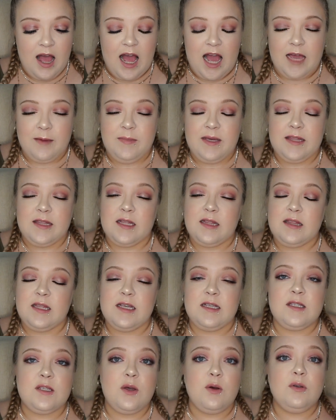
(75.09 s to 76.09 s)
I mean, the
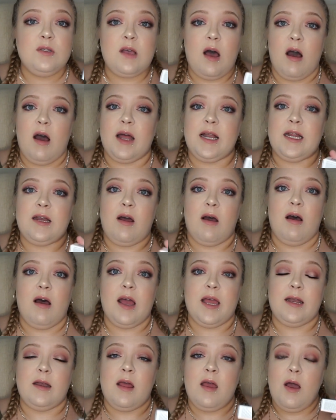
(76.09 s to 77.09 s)
list goes on and
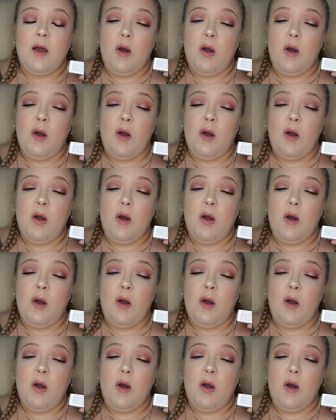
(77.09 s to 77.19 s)
on.